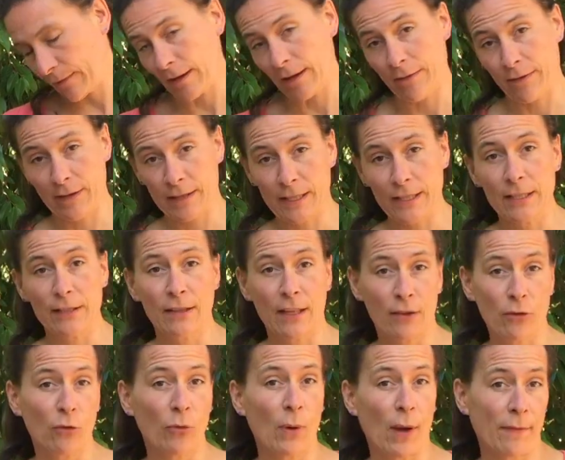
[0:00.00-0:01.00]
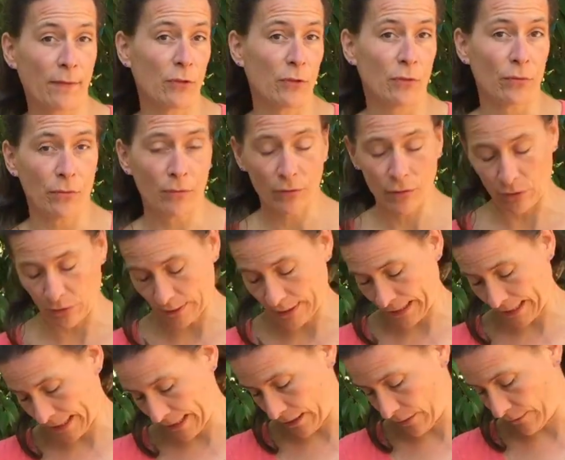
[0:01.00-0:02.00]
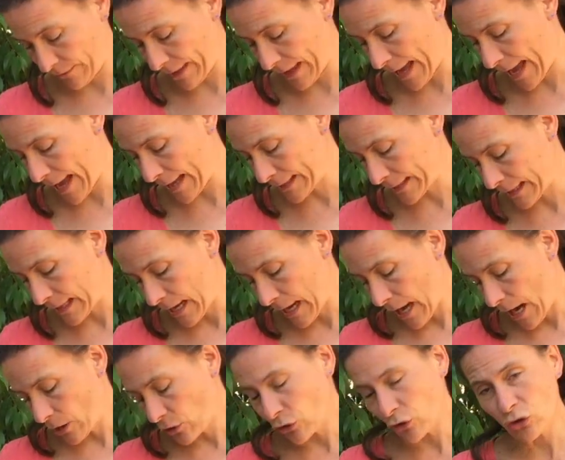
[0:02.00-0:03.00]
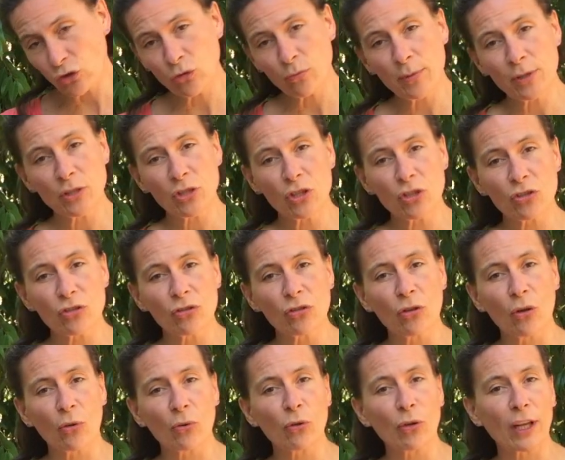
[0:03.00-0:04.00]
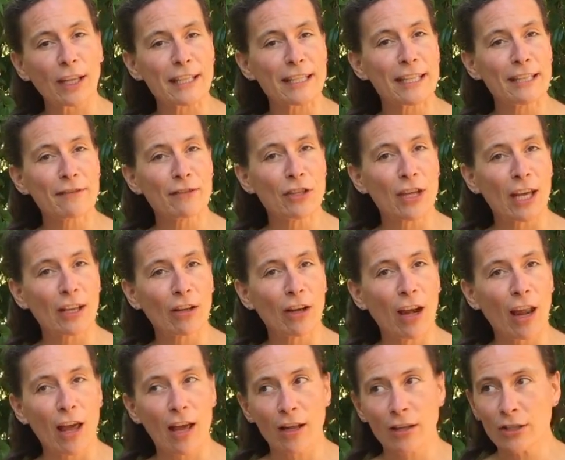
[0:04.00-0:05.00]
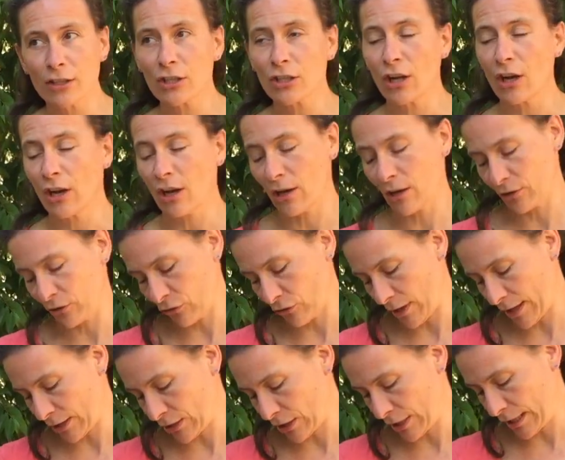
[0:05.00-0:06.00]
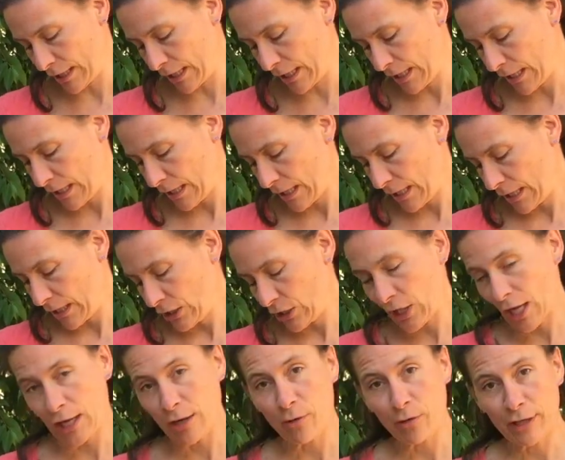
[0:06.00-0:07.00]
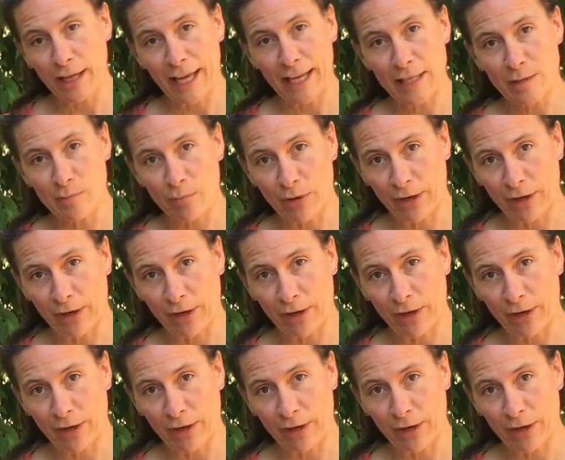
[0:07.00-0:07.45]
If it is, then you have to take care of that. So it should be just, you can see if she had a lunch. So actually she had a nice